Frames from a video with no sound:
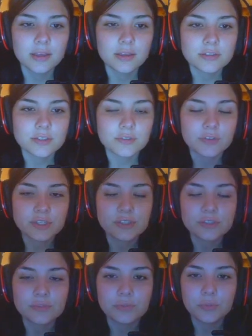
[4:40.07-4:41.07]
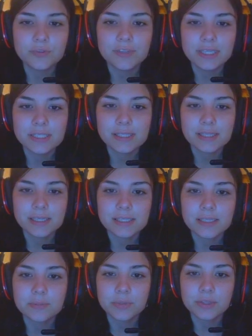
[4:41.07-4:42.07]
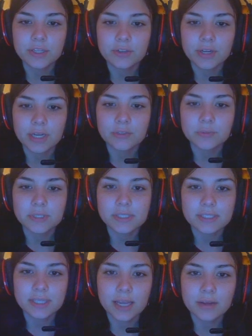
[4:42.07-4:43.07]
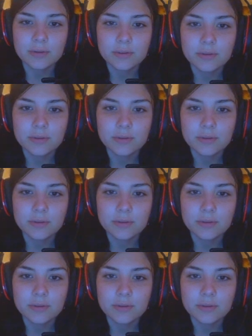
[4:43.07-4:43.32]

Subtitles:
So if I just remove these things and put the correct ones down,